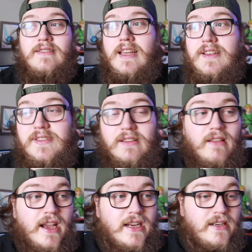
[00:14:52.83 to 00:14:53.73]
that isn't
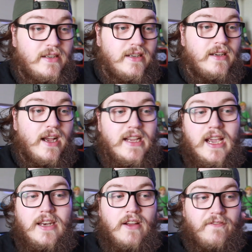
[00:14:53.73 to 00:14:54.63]
like
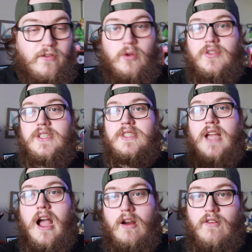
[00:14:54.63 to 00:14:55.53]
again a full
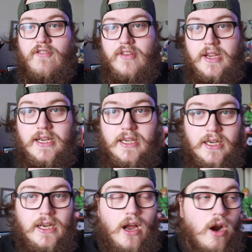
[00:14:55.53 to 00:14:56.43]
discography
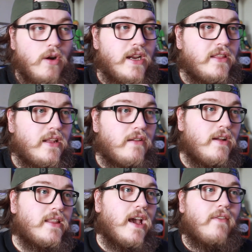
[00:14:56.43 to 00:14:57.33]
or anything
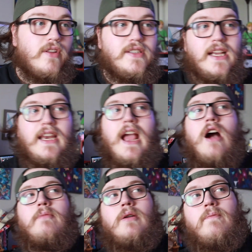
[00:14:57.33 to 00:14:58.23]
like that. If there's like an
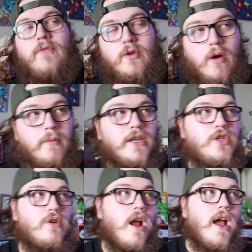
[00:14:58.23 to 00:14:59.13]
album you want me to
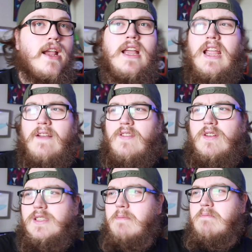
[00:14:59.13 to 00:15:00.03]
try, if
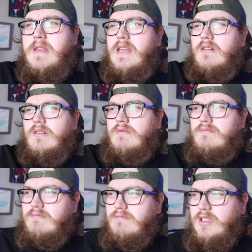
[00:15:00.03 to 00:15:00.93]
there's a meal
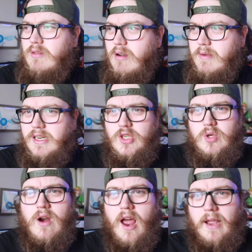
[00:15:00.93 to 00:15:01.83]
you want me to
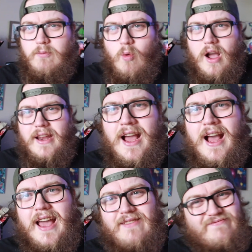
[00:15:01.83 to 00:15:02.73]
try, why
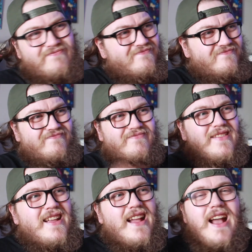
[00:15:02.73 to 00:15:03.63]
not?
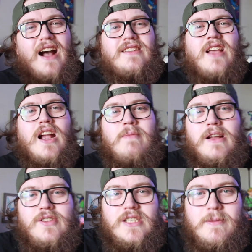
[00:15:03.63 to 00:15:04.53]
I'll talk
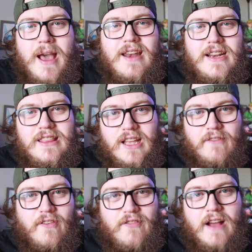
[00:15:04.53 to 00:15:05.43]
about just about anything
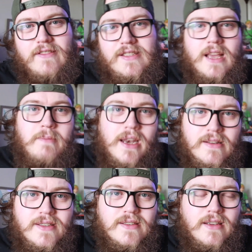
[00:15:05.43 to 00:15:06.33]
for five to ten
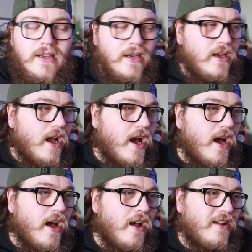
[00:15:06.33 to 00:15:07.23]
minutes. Uh,